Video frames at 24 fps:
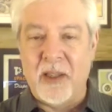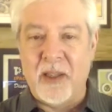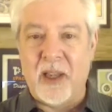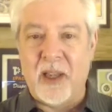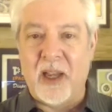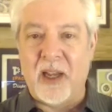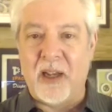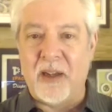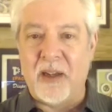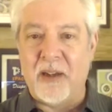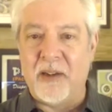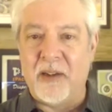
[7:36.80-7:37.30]

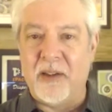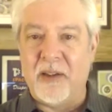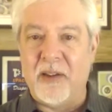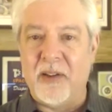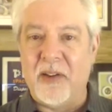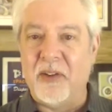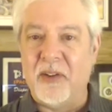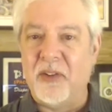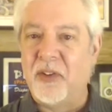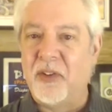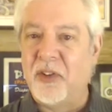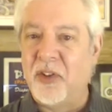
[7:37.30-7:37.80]

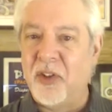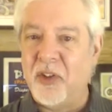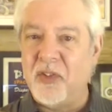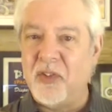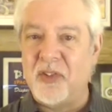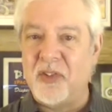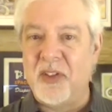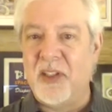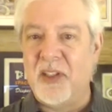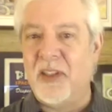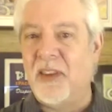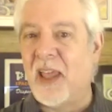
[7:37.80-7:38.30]
Do you
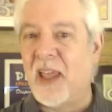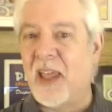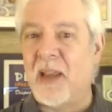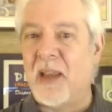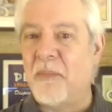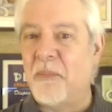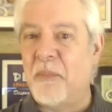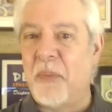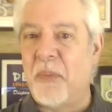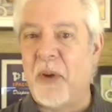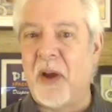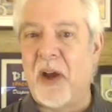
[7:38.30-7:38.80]
see
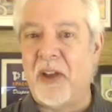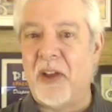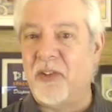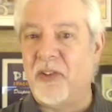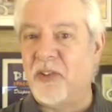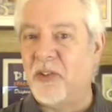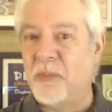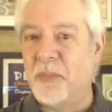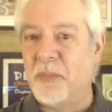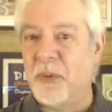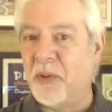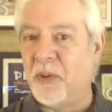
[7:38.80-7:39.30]
that
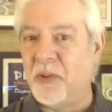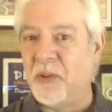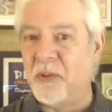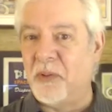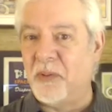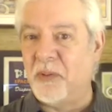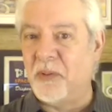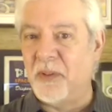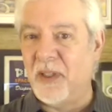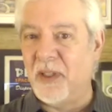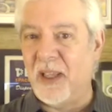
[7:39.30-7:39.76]
possible